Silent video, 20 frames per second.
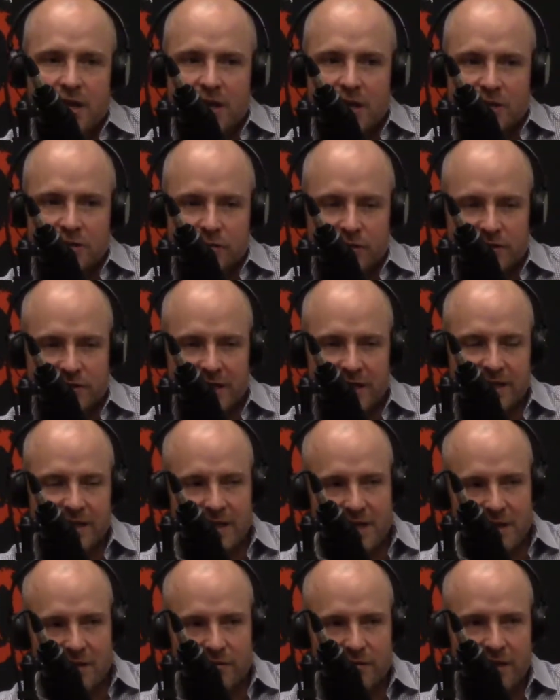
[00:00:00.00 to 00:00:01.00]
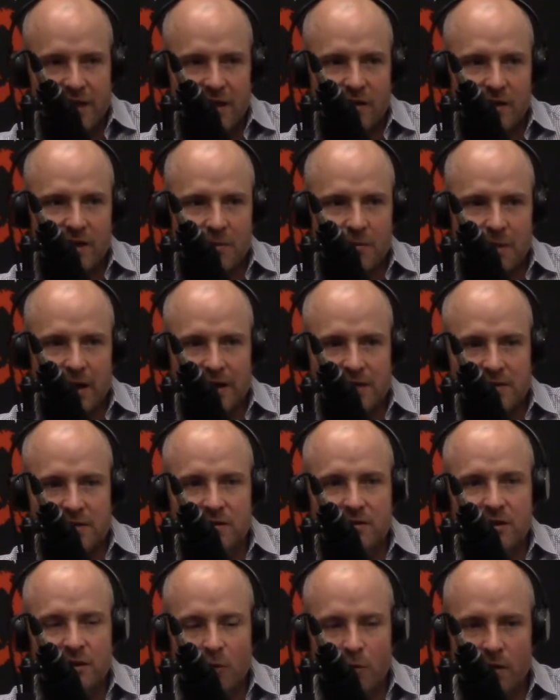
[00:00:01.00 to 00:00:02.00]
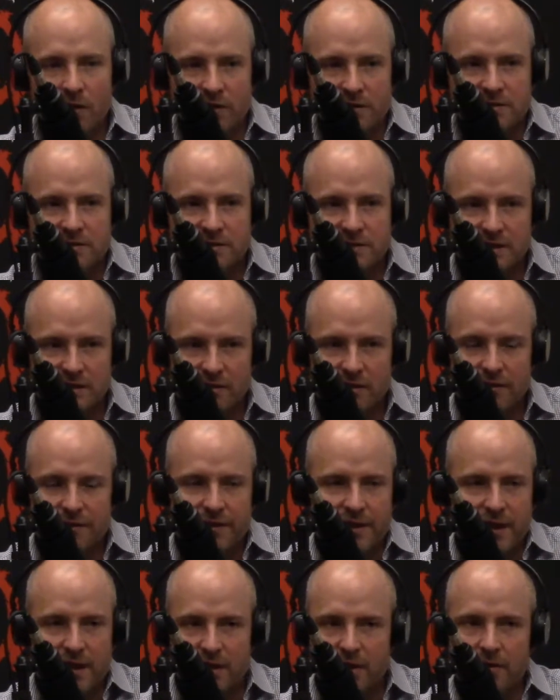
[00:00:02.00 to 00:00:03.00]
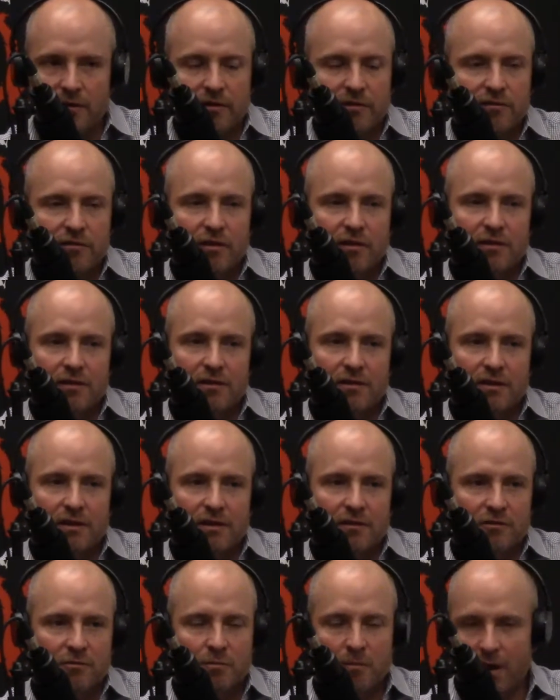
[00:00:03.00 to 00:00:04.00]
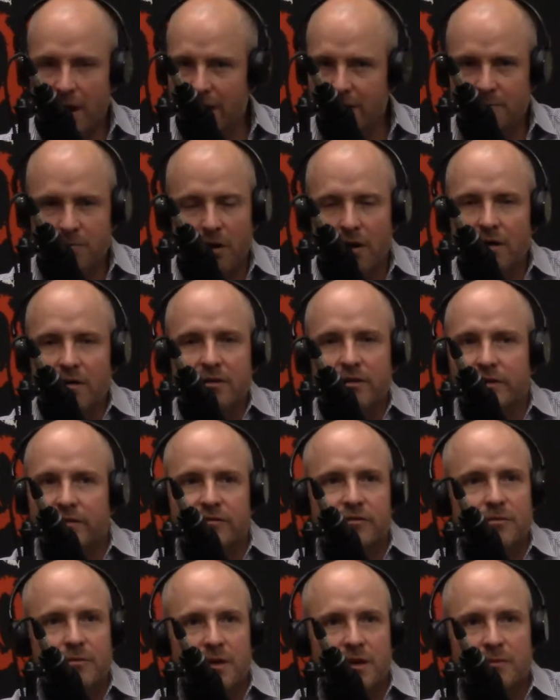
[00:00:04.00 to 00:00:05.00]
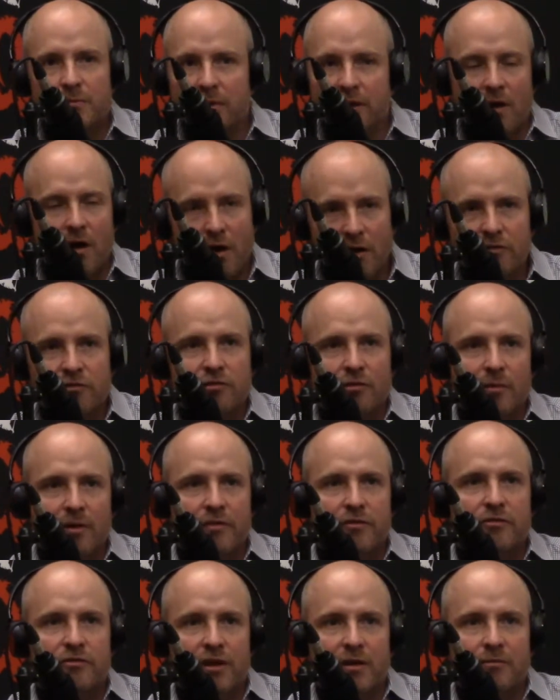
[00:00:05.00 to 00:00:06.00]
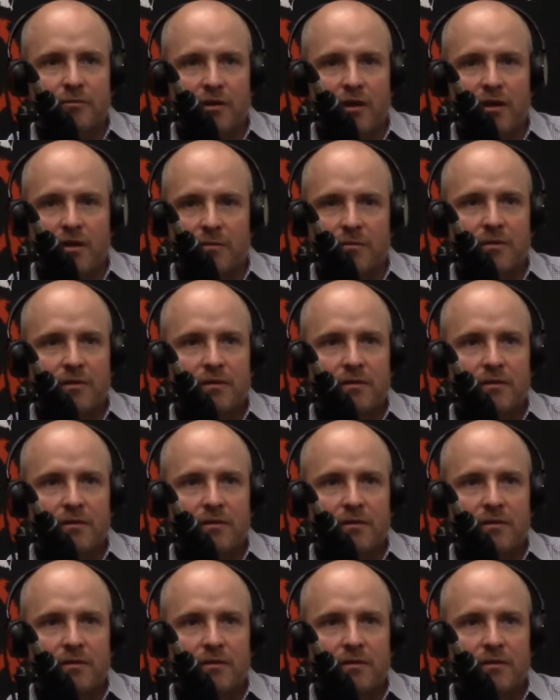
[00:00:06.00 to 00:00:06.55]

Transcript: So this idea of killing bacteria while it's still in the air is like, is mind-boggling to me, but awesome at the same time.